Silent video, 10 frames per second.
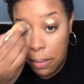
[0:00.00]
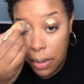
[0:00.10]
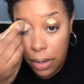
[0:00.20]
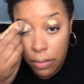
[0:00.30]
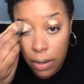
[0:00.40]

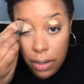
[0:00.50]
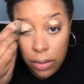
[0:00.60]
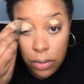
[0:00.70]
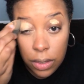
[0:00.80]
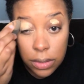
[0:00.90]
put it right
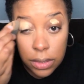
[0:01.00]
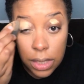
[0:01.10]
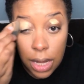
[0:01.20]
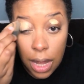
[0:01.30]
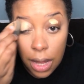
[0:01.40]
across the
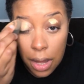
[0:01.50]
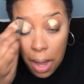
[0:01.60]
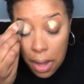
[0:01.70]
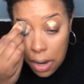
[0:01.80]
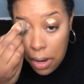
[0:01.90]
eye
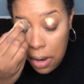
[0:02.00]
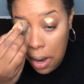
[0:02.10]
here.